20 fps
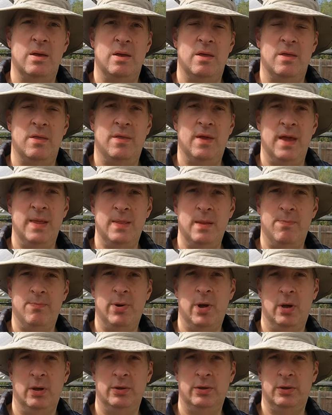Then the
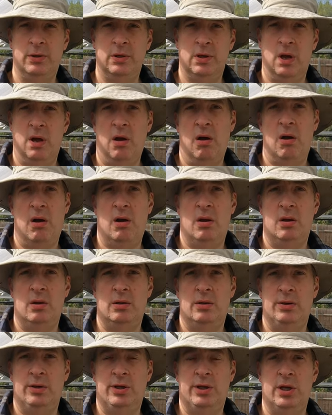pods are
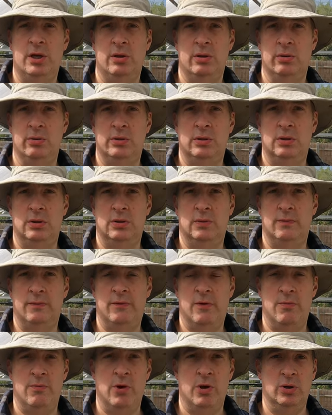huge.
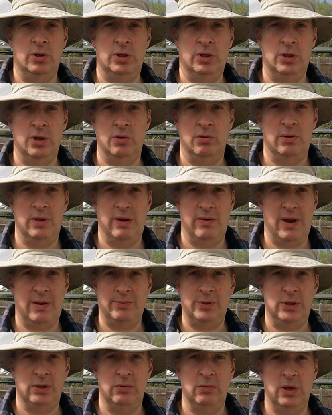For a mangetout, they're
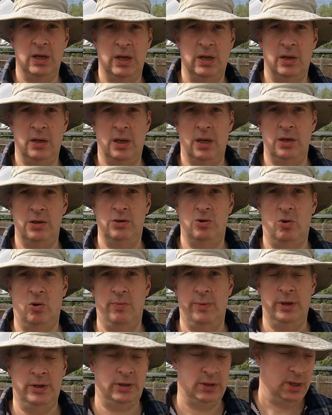absolutely
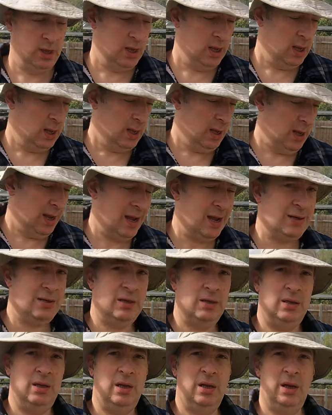enormous.
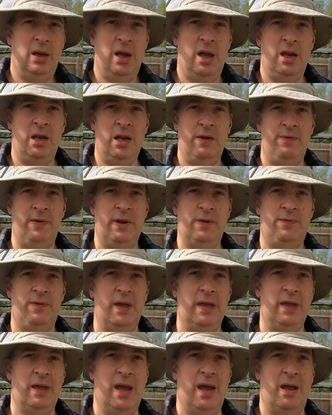And, and even if
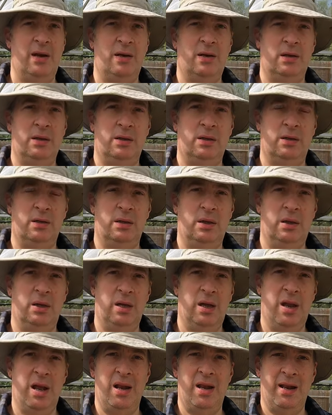they get
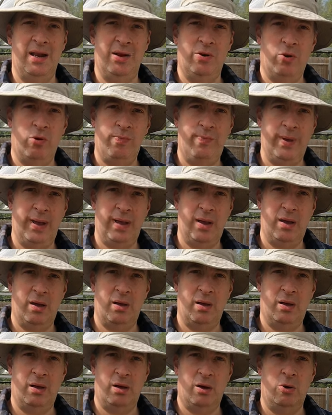a little bit
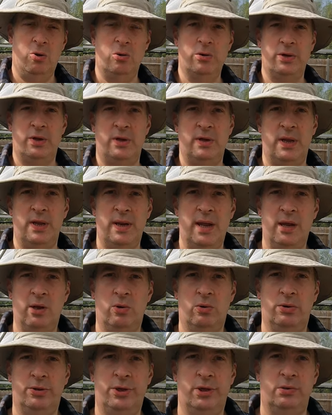older than they
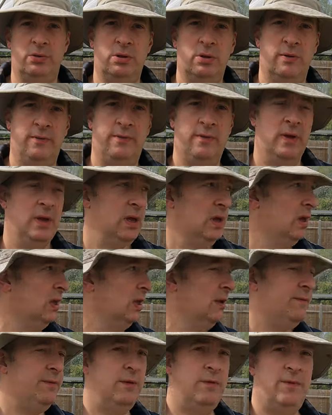ought to, so if,
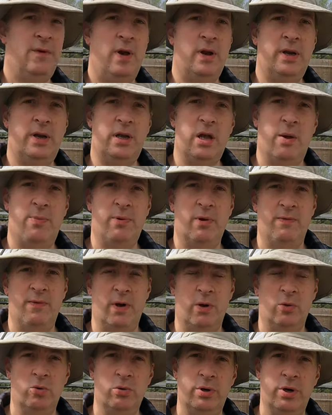if you find a couple of
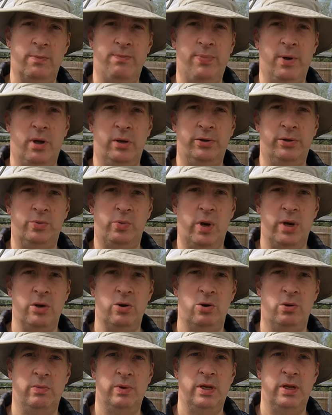older pods where
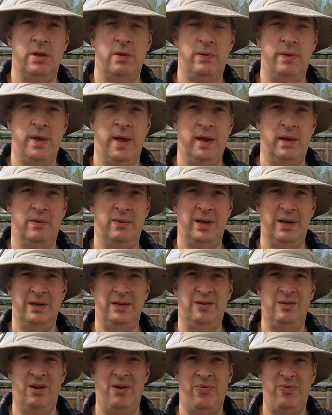normally you'd think, oh,
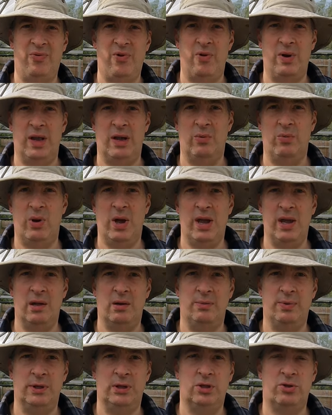you've got to throw that away,
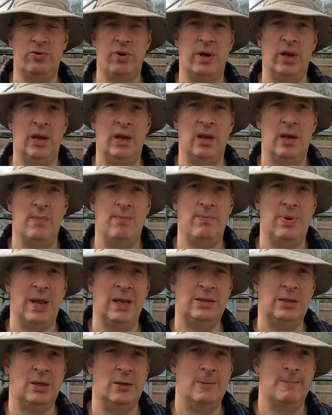it'll be stringy and
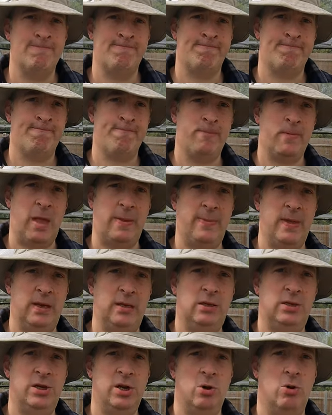unpleasant, they're
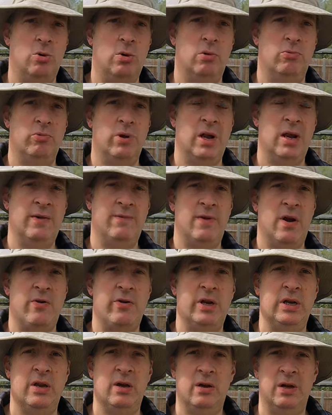still really
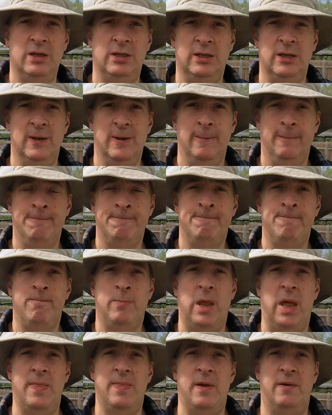very nice.
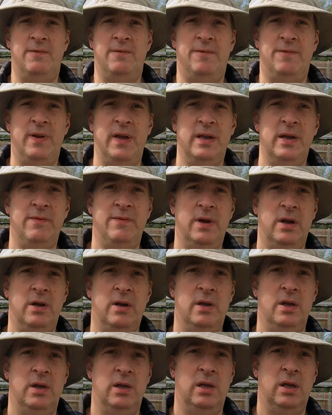And the flavor
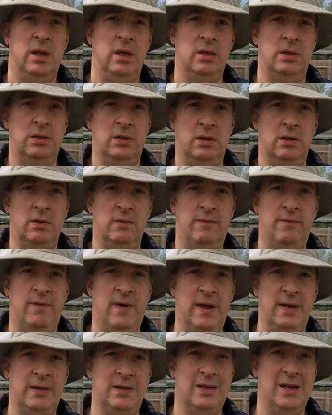is
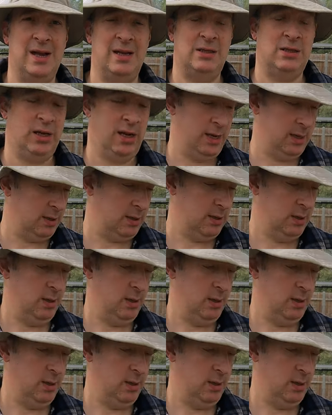fantastic.